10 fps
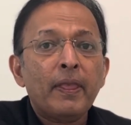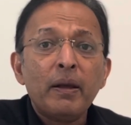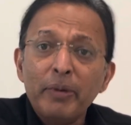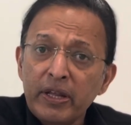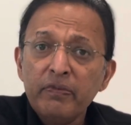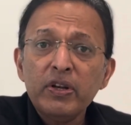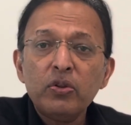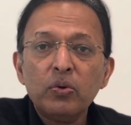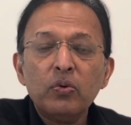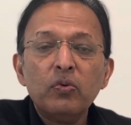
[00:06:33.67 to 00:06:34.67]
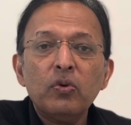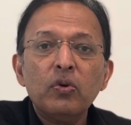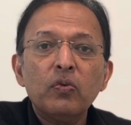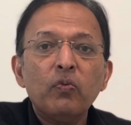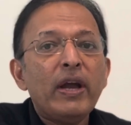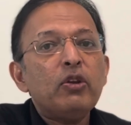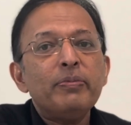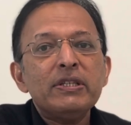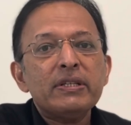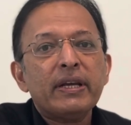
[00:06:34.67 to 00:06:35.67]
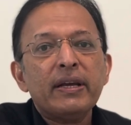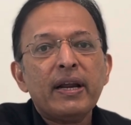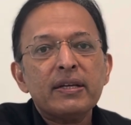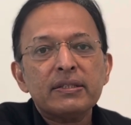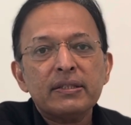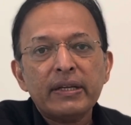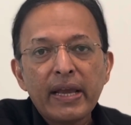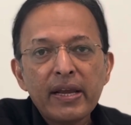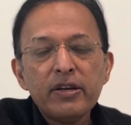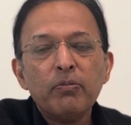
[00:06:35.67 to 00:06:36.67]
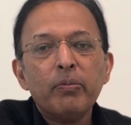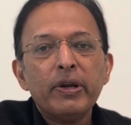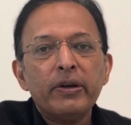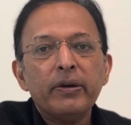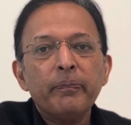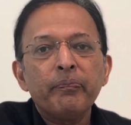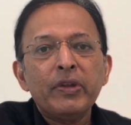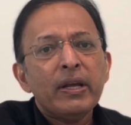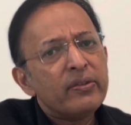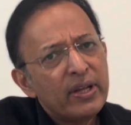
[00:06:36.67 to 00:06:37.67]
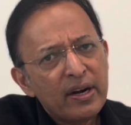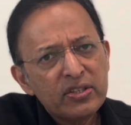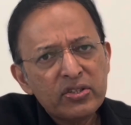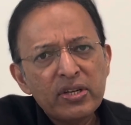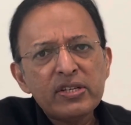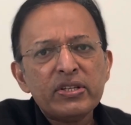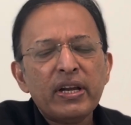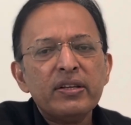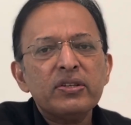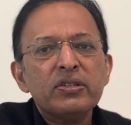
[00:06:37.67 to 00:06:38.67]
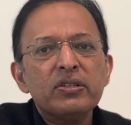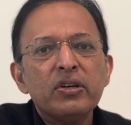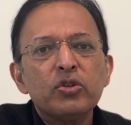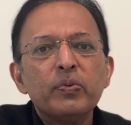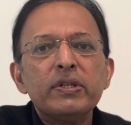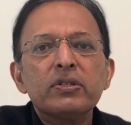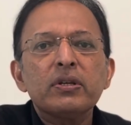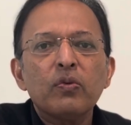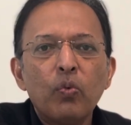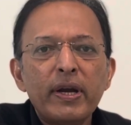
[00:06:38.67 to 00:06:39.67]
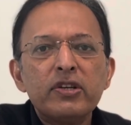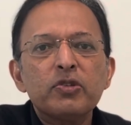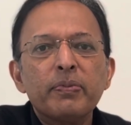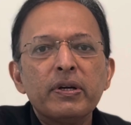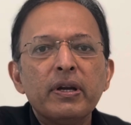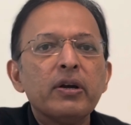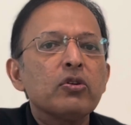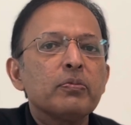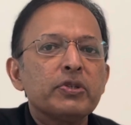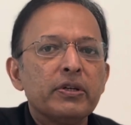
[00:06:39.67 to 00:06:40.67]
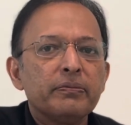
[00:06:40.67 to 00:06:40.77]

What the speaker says: But even though value-based care has gained momentum, there are still challenges to its widespread adoption.